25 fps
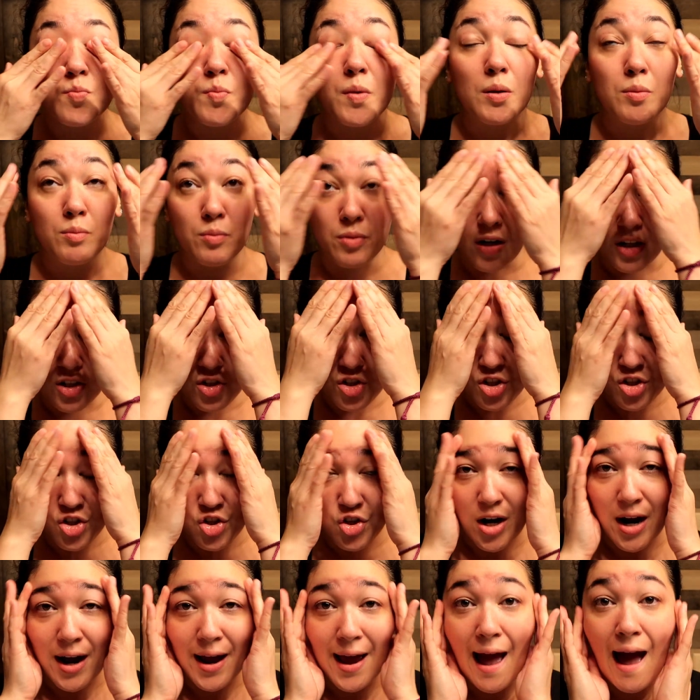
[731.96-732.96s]
spin brush to
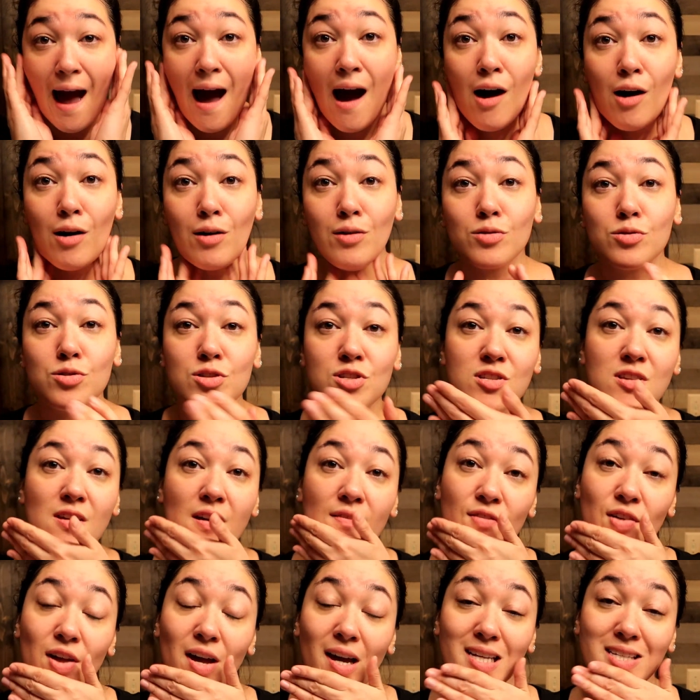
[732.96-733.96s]
try out.
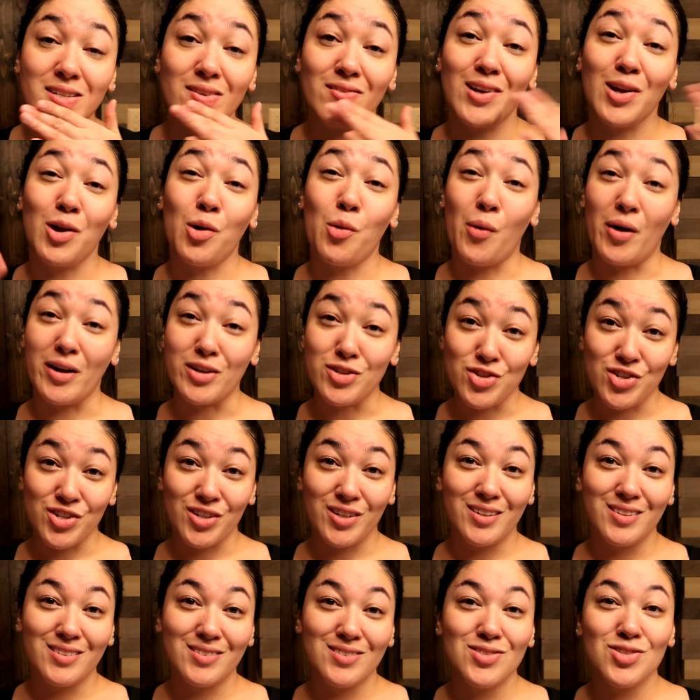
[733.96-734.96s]
If you guys have any
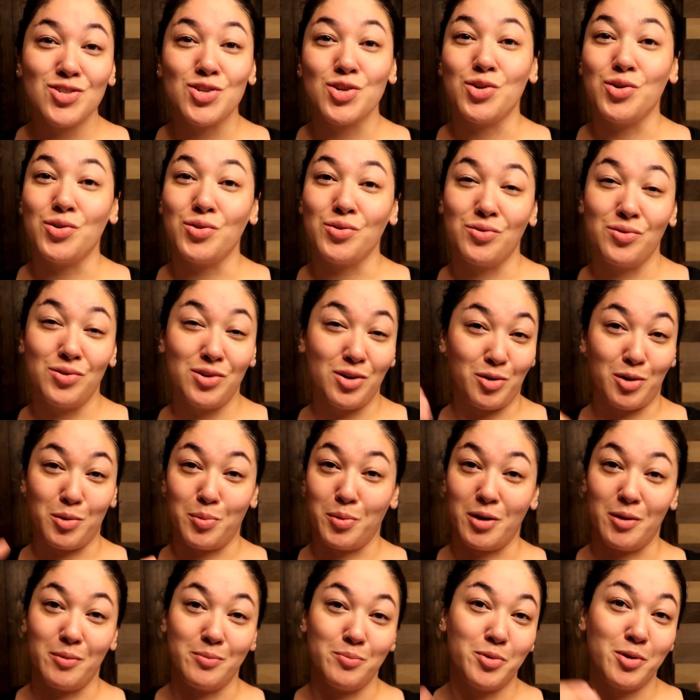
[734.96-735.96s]
questions, you know where to
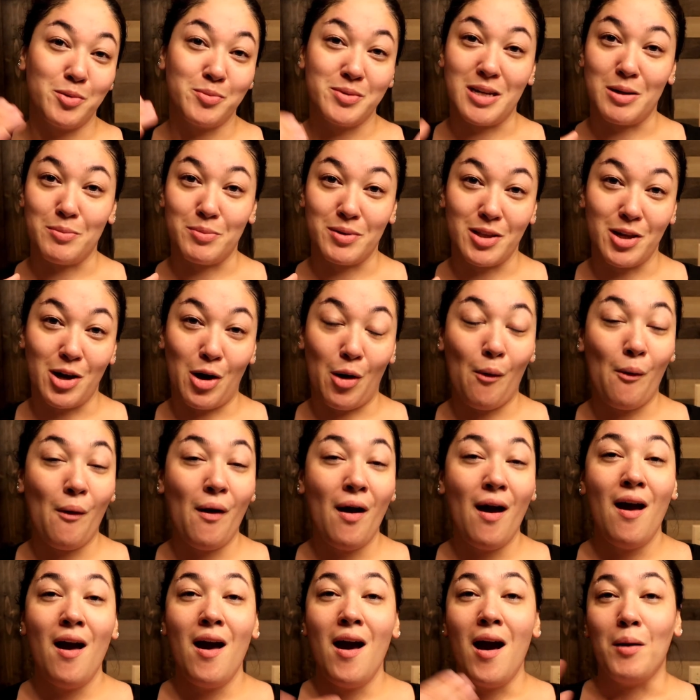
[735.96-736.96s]
put them down below.
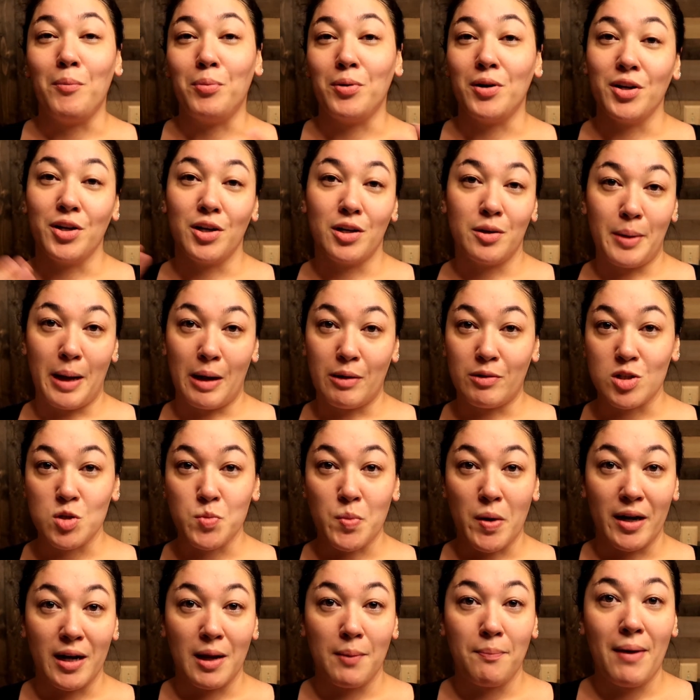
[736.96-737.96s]
I'm pretty good about
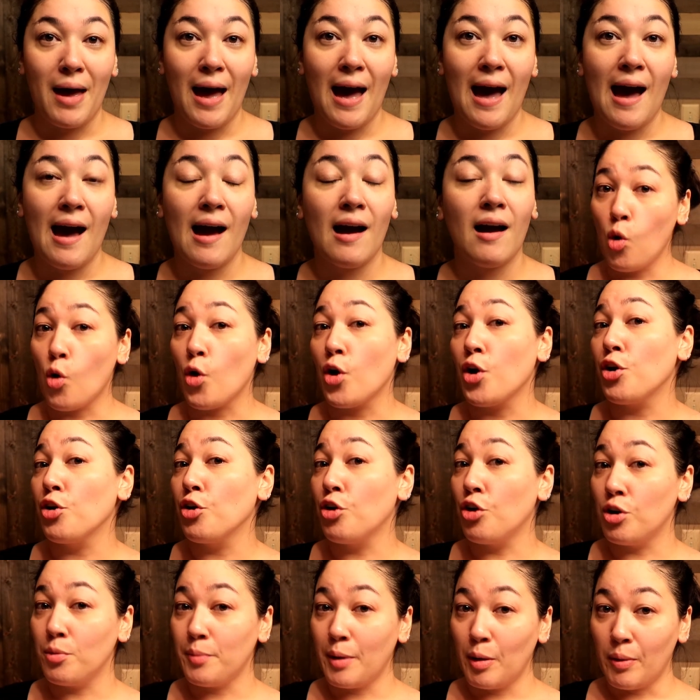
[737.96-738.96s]
responding back. Or you can
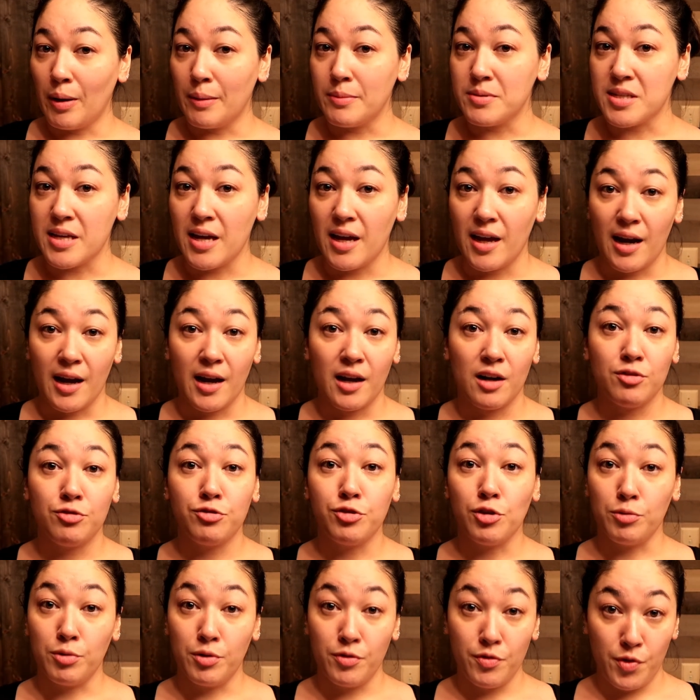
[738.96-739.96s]
go to my website. I got a
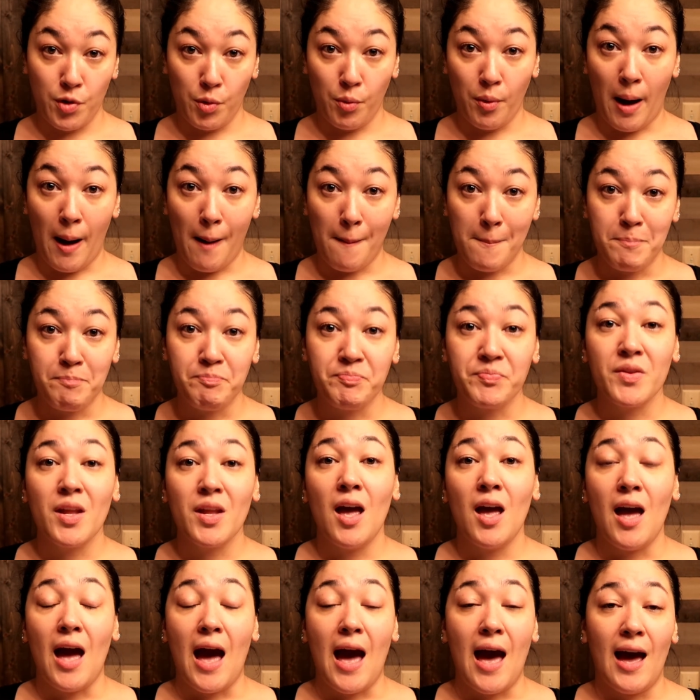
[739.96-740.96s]
full review up.
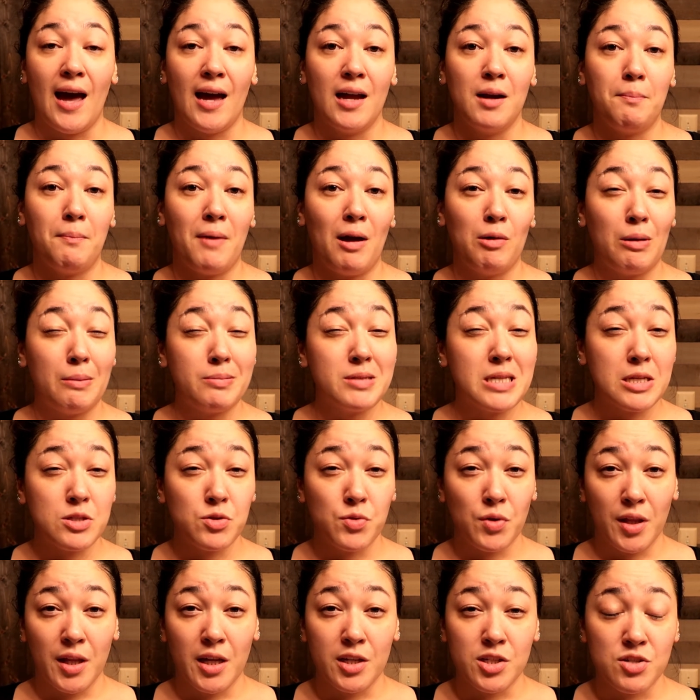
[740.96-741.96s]
And my website's
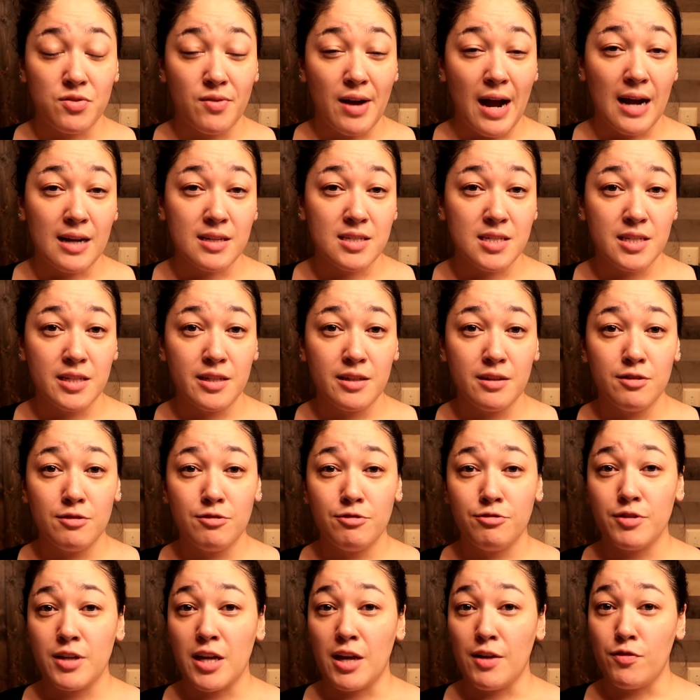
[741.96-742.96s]
really
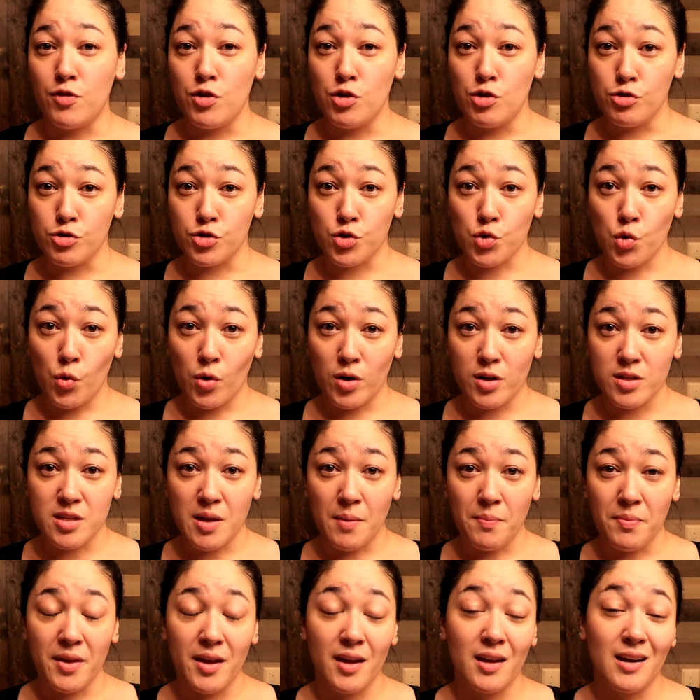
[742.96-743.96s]
interactive. If you score
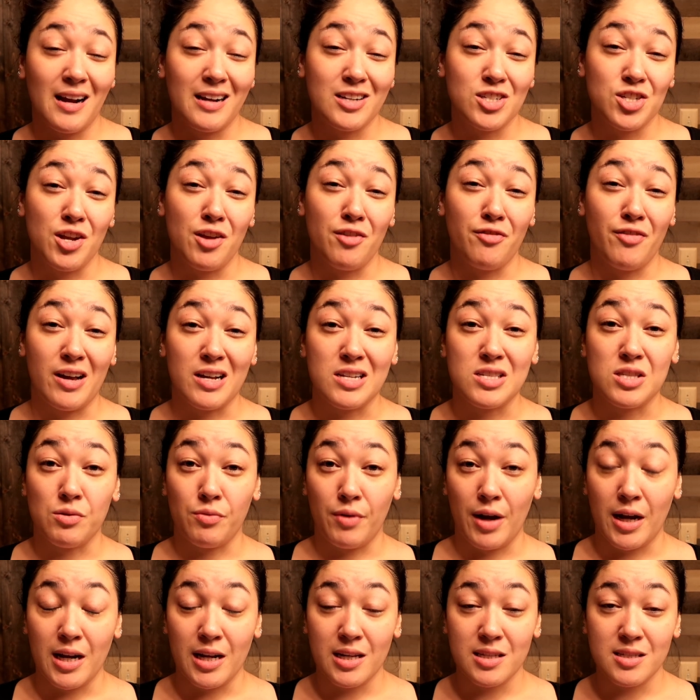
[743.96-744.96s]
something, it actually affects the
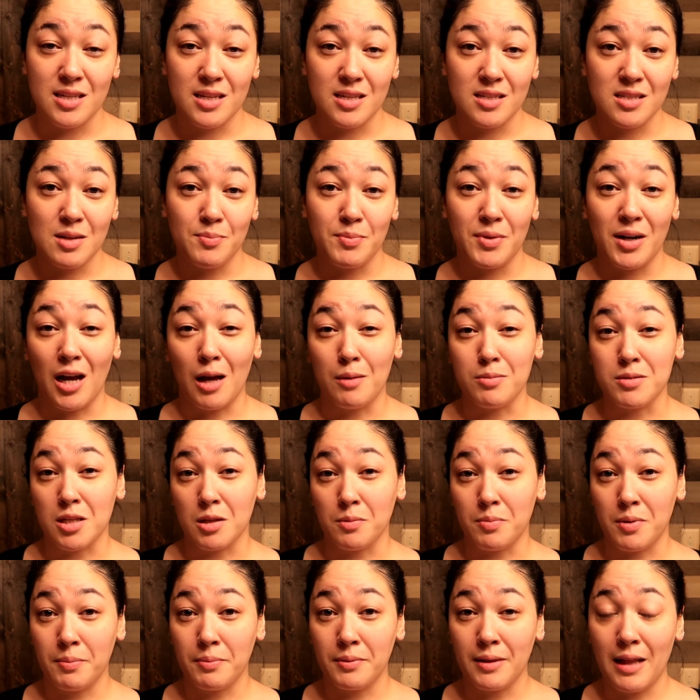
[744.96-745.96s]
rating system and helps other
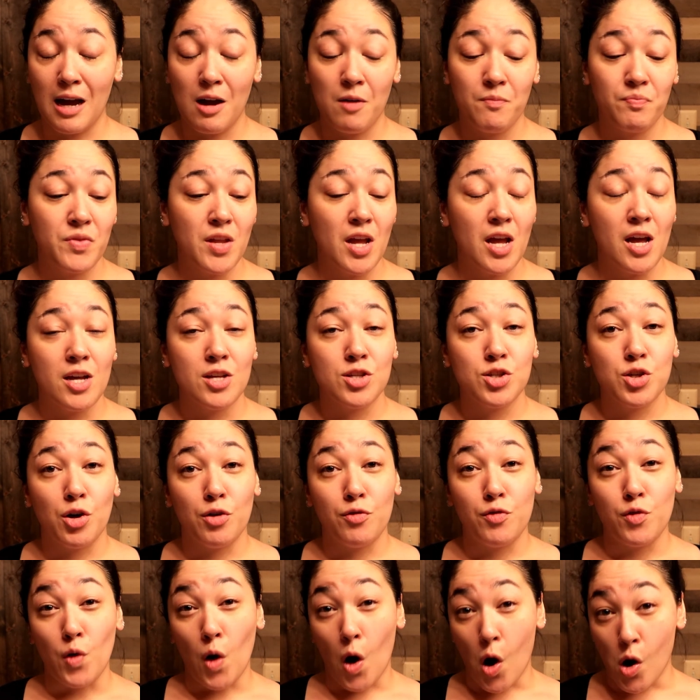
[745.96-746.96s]
people out. So
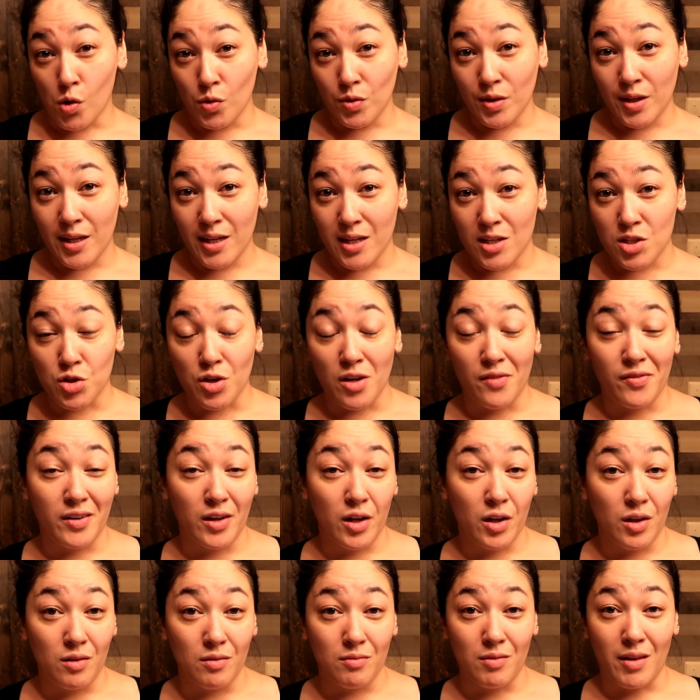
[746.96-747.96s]
if you own this, or you have
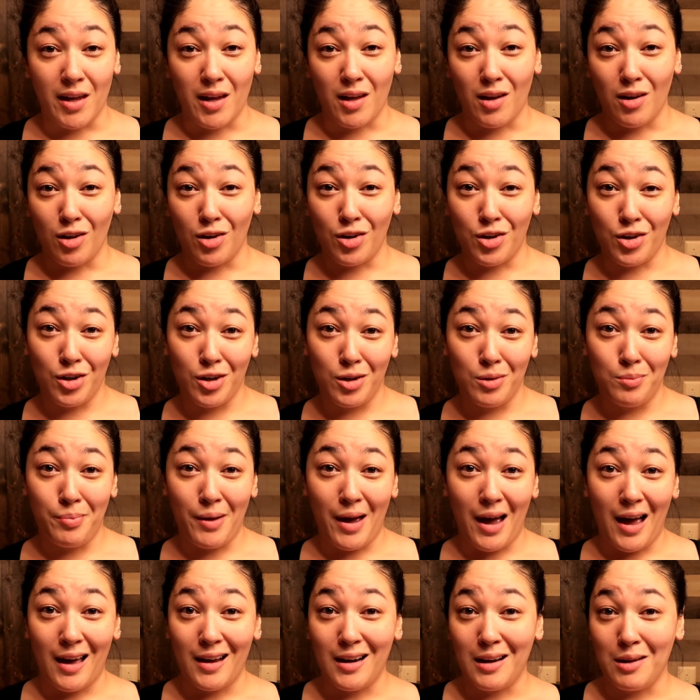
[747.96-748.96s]
any like good,
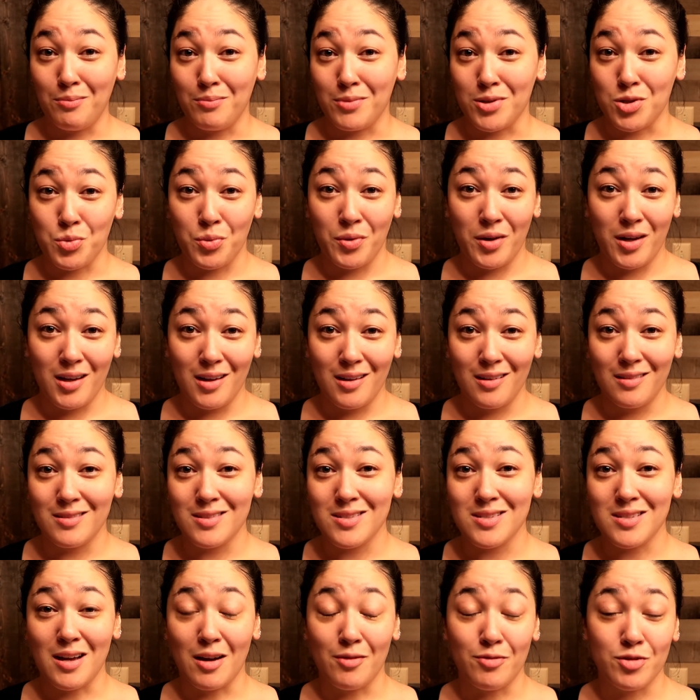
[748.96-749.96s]
bad, in between
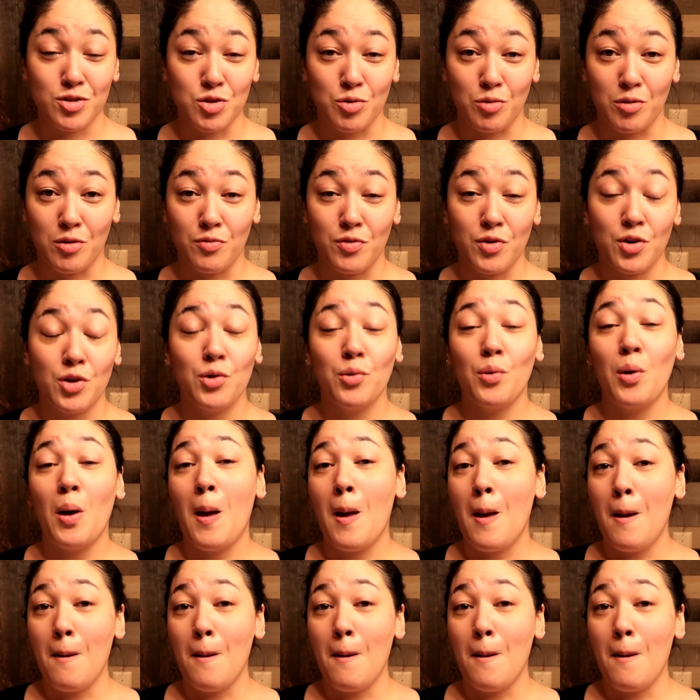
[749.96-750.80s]
stuff to review,